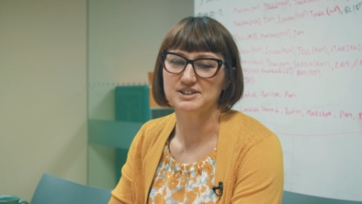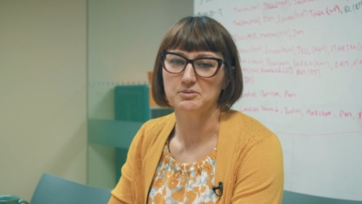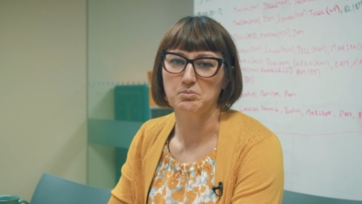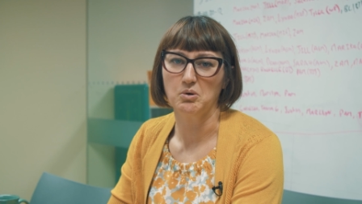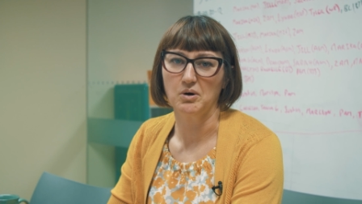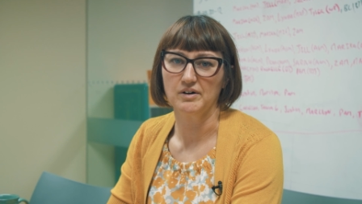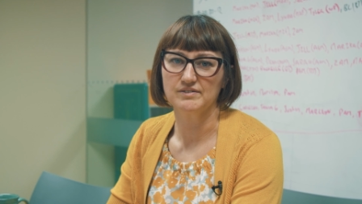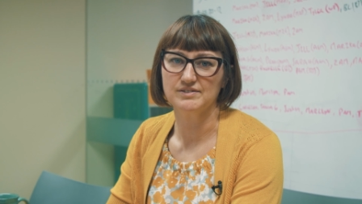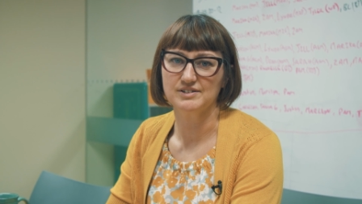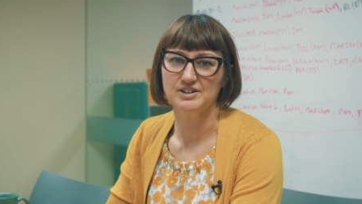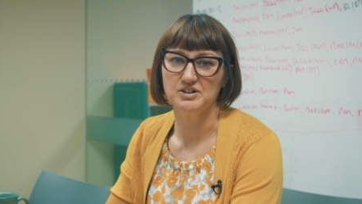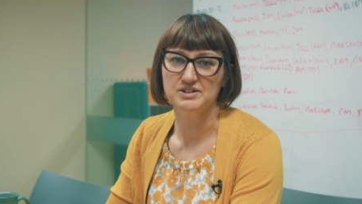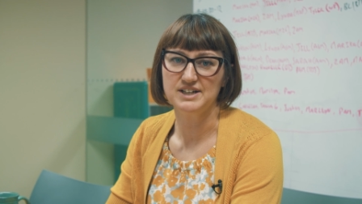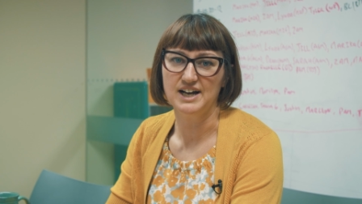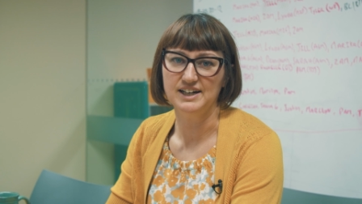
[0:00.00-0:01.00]
support
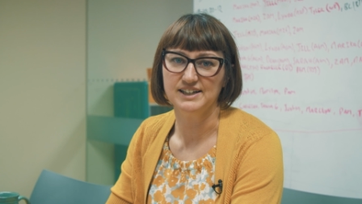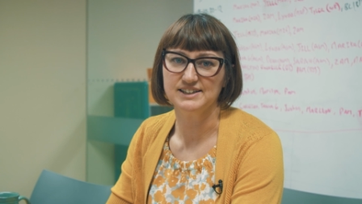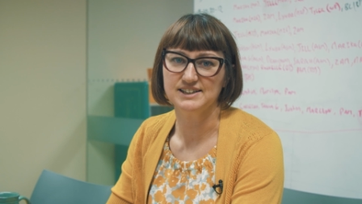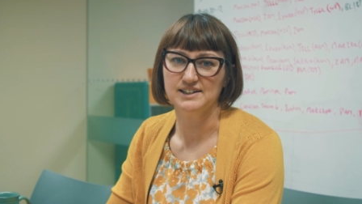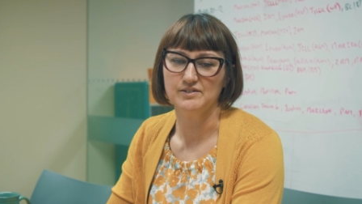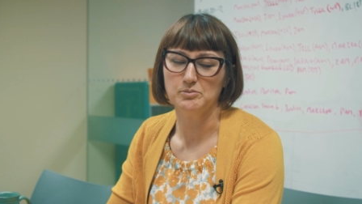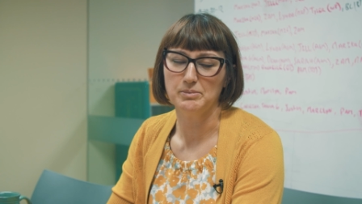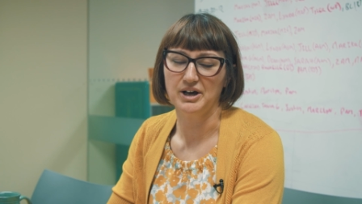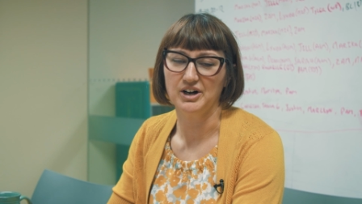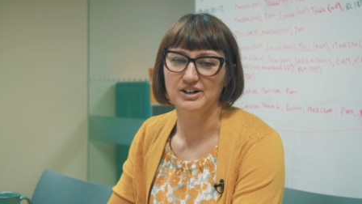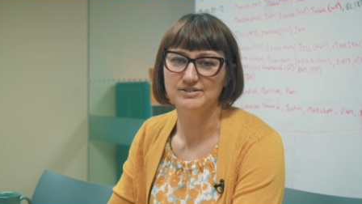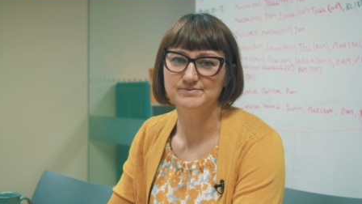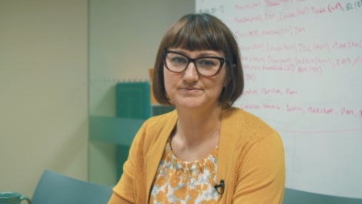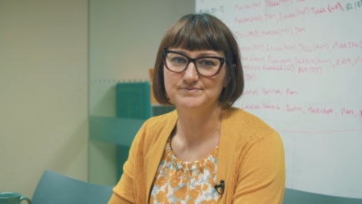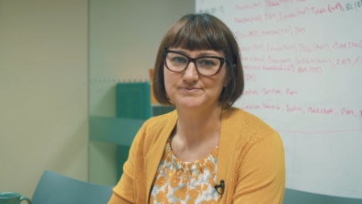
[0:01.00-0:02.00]
their tenants even
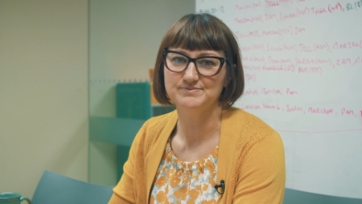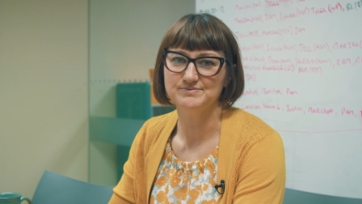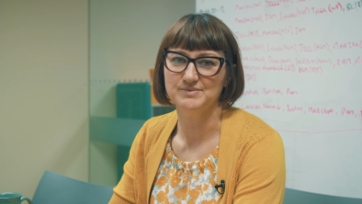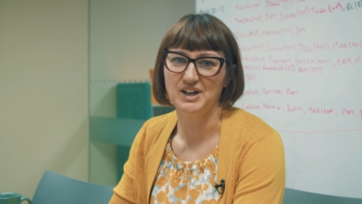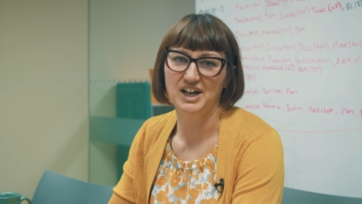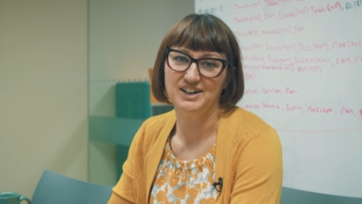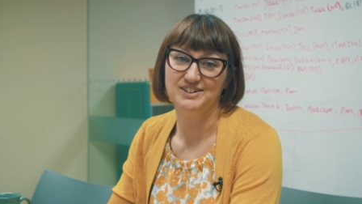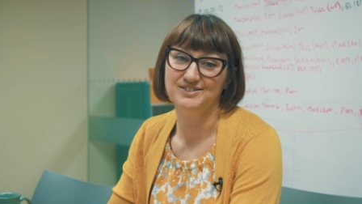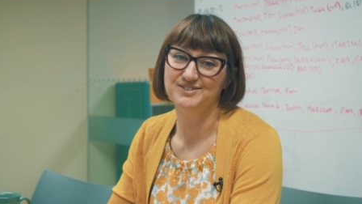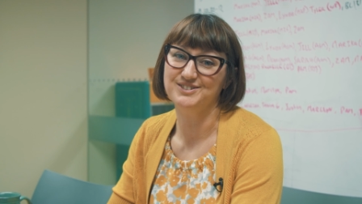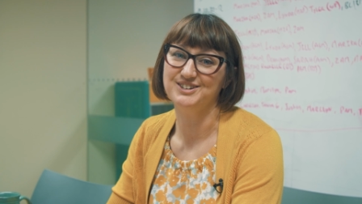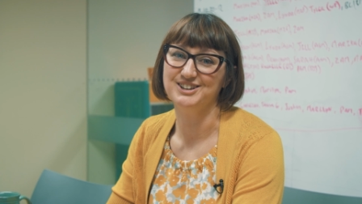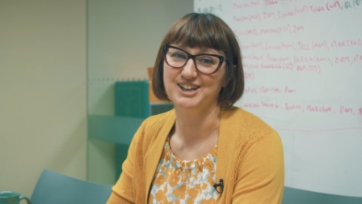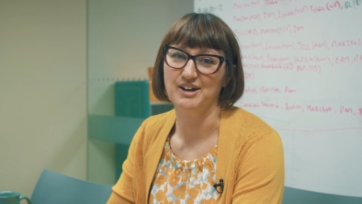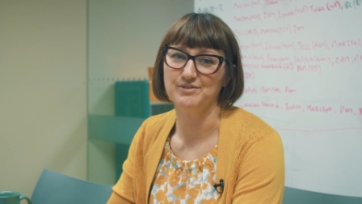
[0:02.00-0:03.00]
better
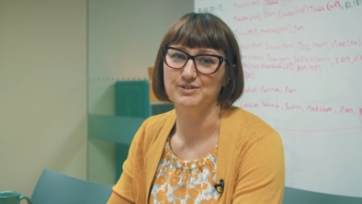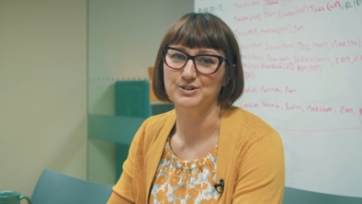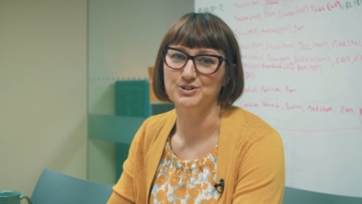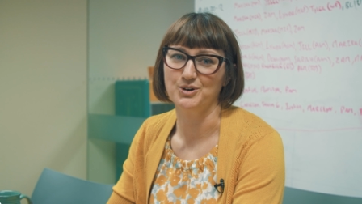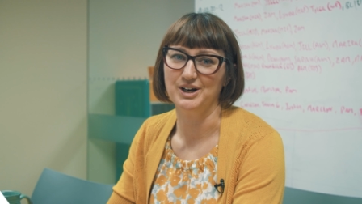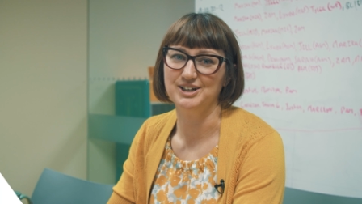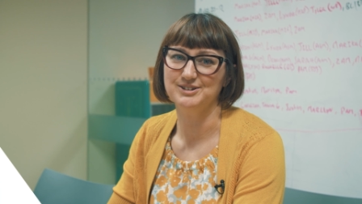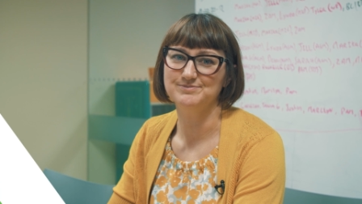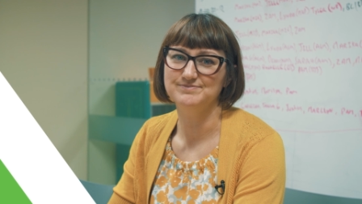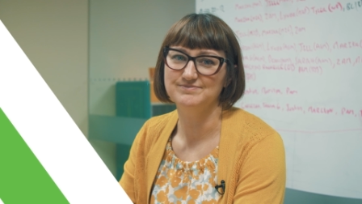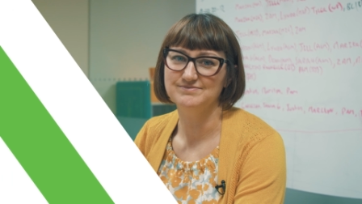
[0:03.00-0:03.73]
and that feels great.